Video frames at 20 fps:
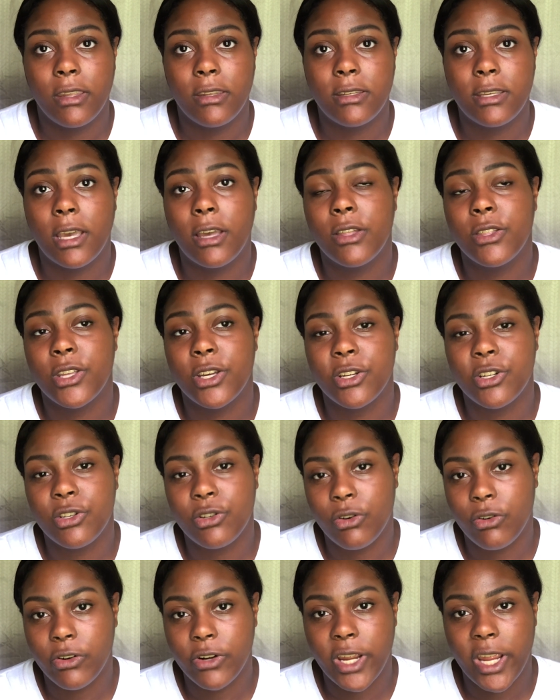tell their
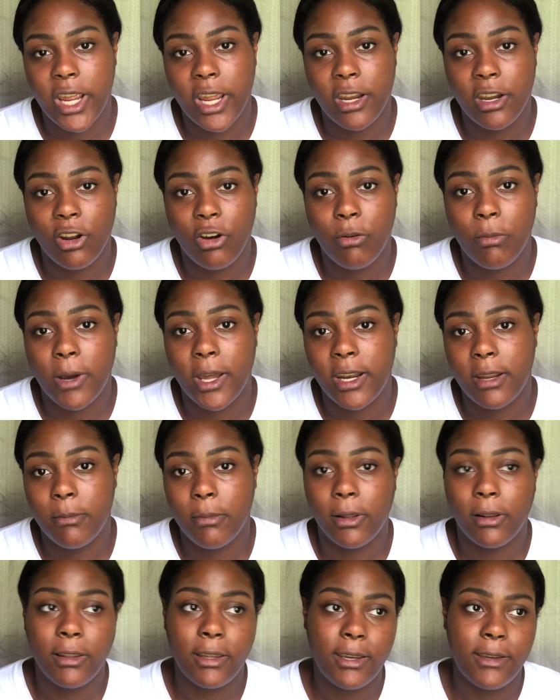story and nobody
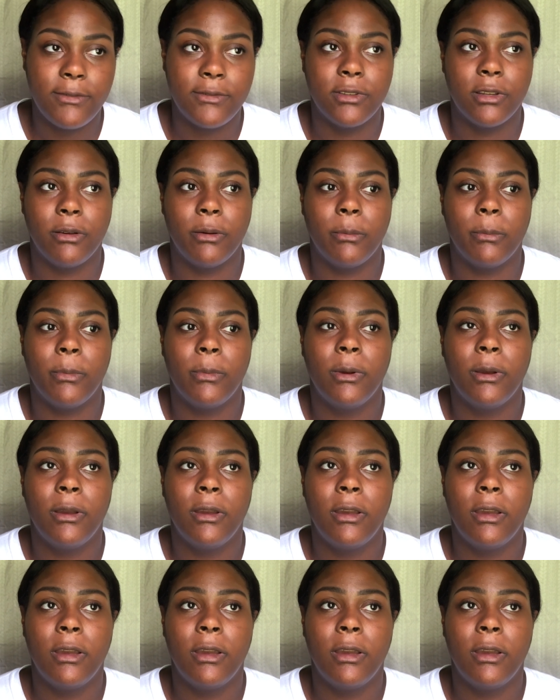believes them.